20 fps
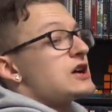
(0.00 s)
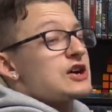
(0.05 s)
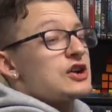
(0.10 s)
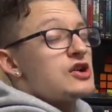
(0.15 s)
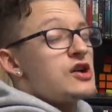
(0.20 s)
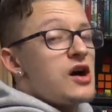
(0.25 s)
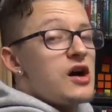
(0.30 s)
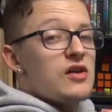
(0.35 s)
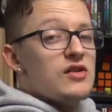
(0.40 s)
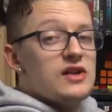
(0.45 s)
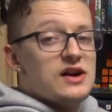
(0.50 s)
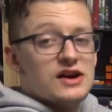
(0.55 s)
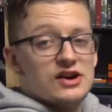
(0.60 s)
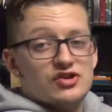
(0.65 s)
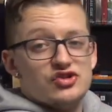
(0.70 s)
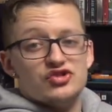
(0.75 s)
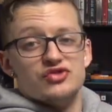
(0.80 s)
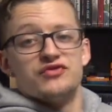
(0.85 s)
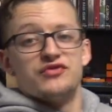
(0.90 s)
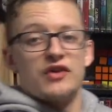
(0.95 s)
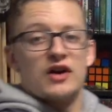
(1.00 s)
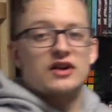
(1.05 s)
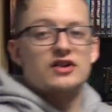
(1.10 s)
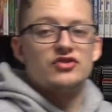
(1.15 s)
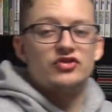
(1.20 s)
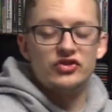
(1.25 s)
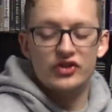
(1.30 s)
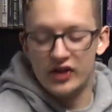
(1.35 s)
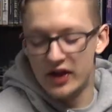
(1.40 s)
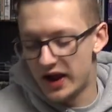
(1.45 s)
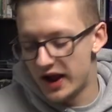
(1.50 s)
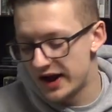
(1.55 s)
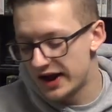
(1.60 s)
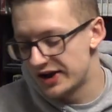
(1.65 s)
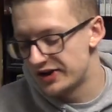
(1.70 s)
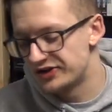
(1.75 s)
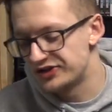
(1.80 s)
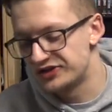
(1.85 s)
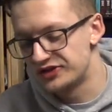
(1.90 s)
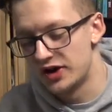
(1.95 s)
I caught that. Did you fucking see that? I
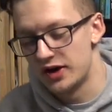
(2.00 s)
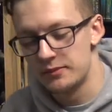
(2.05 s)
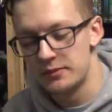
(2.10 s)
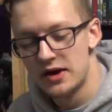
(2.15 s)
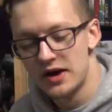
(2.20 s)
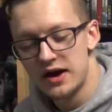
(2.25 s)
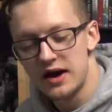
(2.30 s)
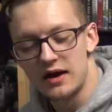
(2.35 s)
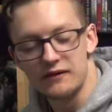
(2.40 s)
gotta stop.